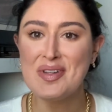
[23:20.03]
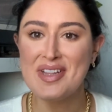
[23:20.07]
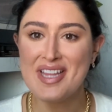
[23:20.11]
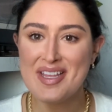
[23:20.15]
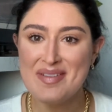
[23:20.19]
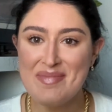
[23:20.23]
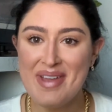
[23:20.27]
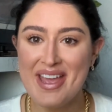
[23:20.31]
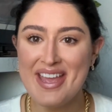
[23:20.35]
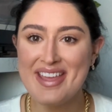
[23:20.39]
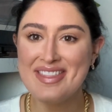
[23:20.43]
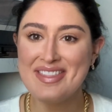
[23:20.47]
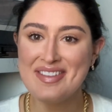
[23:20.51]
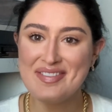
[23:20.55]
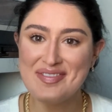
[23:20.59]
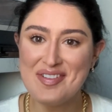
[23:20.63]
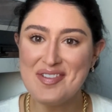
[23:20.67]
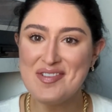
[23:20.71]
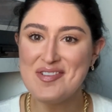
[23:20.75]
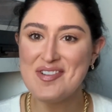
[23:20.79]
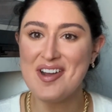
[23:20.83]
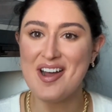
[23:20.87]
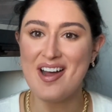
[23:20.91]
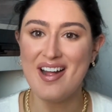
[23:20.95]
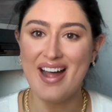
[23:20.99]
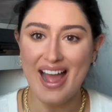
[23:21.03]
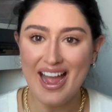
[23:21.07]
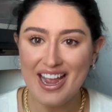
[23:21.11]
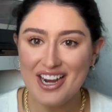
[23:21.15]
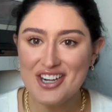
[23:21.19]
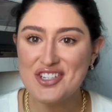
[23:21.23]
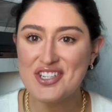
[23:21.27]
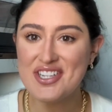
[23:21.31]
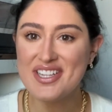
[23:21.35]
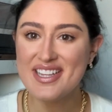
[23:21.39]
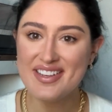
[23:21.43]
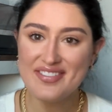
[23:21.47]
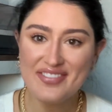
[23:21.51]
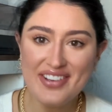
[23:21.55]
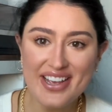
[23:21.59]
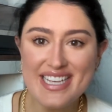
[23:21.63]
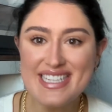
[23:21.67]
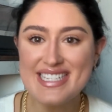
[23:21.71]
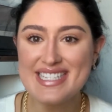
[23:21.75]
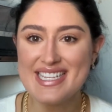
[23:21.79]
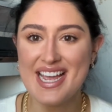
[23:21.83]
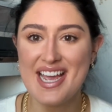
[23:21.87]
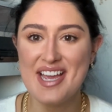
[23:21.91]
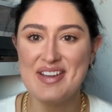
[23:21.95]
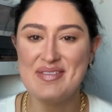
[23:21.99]
making the phone call, actually
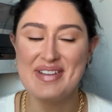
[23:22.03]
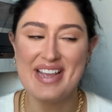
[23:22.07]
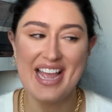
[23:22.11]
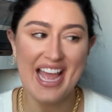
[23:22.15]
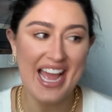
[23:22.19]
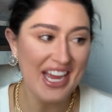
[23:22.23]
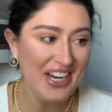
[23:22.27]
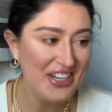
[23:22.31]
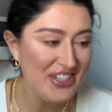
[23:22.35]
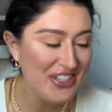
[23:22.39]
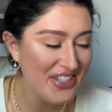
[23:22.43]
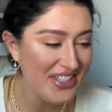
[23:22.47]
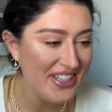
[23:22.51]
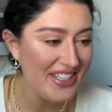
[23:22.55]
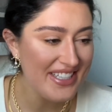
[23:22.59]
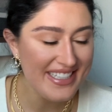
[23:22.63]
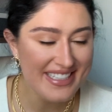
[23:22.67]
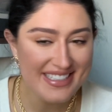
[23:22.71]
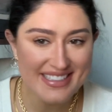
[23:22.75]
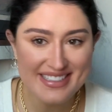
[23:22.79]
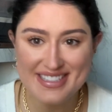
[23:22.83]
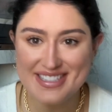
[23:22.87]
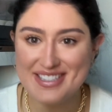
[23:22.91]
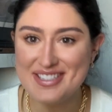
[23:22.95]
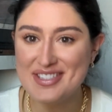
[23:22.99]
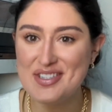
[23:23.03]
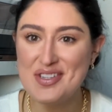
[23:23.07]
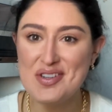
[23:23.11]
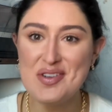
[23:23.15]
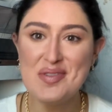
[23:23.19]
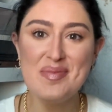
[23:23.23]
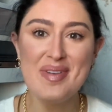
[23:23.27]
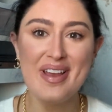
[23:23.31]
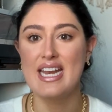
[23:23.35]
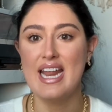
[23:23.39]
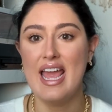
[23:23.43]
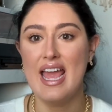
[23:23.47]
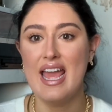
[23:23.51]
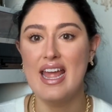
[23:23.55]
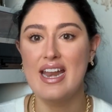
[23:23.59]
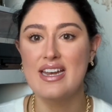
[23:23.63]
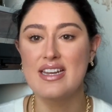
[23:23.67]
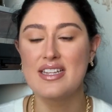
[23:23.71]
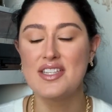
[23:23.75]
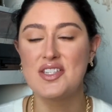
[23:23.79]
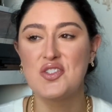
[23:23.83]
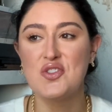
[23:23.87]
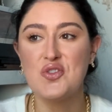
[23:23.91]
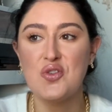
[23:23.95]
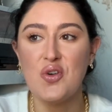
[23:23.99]
FaceTiming, actually Zooming,
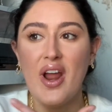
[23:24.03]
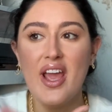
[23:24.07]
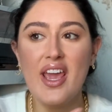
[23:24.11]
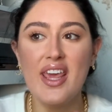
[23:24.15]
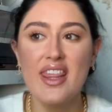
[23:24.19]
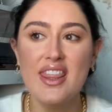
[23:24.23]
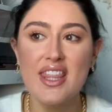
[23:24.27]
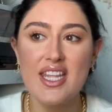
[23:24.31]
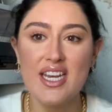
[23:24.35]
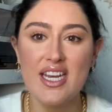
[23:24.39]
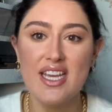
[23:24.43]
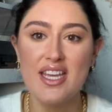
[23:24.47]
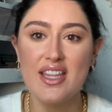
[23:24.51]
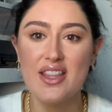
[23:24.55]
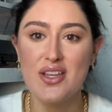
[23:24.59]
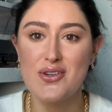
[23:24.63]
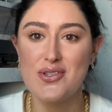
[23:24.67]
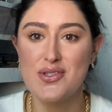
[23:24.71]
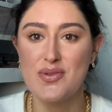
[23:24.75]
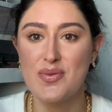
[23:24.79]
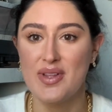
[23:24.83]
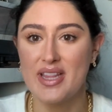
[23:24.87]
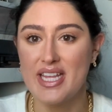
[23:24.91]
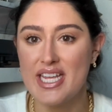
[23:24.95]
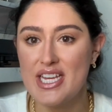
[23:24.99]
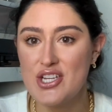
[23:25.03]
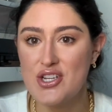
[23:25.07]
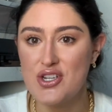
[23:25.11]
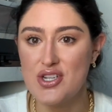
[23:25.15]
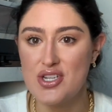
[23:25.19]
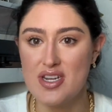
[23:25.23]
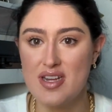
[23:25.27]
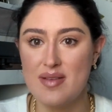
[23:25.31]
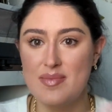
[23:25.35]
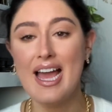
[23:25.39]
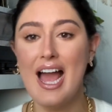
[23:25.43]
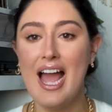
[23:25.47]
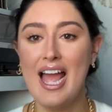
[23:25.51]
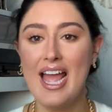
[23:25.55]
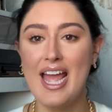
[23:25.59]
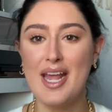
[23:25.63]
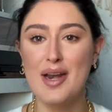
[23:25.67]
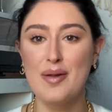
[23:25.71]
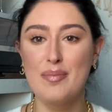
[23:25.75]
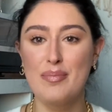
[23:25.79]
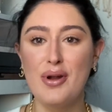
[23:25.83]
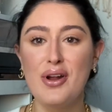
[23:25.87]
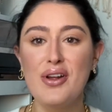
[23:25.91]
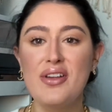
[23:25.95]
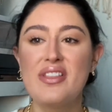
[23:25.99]
and strengthening those relationships. I had
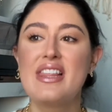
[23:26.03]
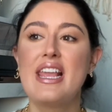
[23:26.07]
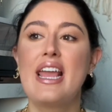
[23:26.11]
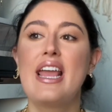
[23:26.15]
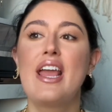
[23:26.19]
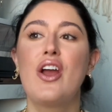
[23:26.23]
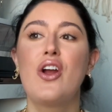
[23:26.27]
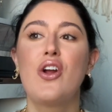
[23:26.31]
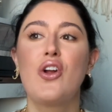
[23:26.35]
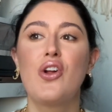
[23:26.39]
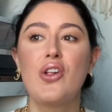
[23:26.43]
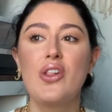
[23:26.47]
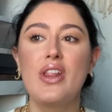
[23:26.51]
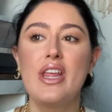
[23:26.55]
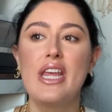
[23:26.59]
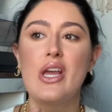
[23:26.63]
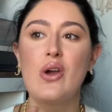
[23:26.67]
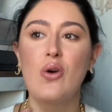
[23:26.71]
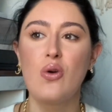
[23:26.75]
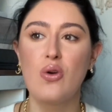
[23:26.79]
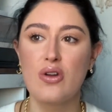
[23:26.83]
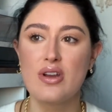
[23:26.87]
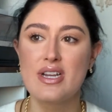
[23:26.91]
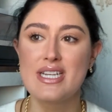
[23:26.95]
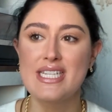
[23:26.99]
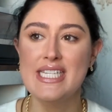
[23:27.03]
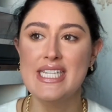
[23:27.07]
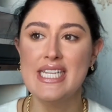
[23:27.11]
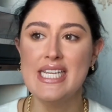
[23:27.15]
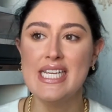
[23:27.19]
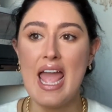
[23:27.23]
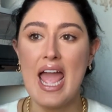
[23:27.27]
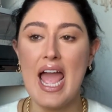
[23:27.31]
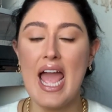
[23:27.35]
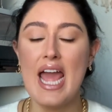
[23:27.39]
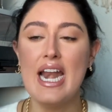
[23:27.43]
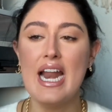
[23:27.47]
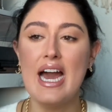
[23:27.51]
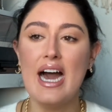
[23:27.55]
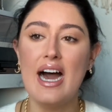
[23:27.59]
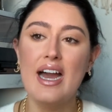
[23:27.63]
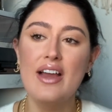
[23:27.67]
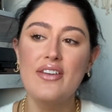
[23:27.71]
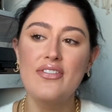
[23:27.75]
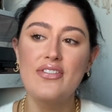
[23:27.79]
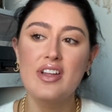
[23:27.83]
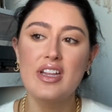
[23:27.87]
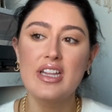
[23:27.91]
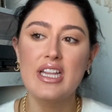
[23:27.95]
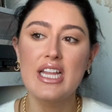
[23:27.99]
a birthday early quarantine, and I
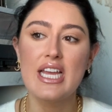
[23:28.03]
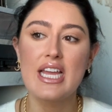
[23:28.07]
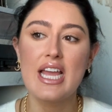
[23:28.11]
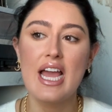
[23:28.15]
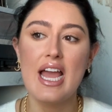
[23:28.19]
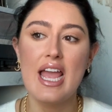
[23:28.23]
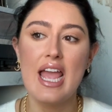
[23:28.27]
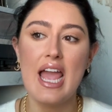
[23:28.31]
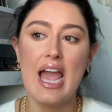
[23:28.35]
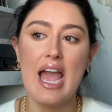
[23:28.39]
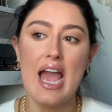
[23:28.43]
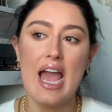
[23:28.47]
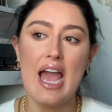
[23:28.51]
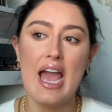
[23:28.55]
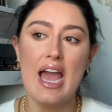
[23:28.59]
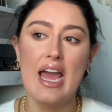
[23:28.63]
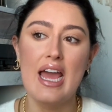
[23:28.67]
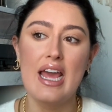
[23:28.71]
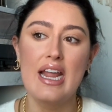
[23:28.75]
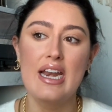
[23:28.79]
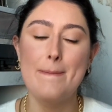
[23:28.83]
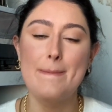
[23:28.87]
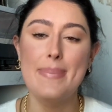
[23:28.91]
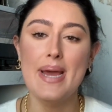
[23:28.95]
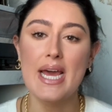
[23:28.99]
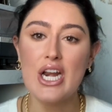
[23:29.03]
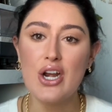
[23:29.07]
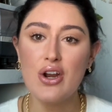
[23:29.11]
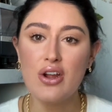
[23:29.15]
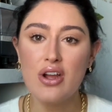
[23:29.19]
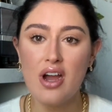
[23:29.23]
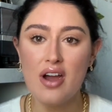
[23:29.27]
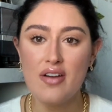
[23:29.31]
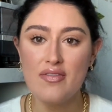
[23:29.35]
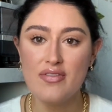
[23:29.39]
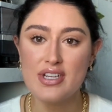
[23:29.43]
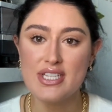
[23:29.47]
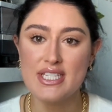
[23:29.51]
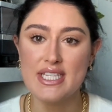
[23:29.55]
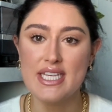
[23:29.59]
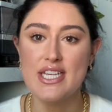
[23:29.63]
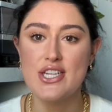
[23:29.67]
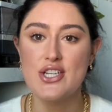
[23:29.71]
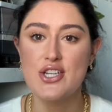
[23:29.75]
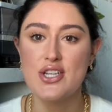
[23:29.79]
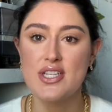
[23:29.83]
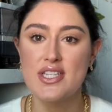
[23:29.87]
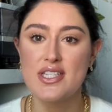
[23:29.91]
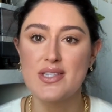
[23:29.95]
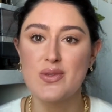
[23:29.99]
feel like I had better
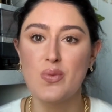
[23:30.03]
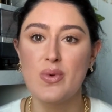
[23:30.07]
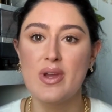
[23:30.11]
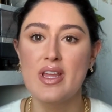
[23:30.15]
conversations with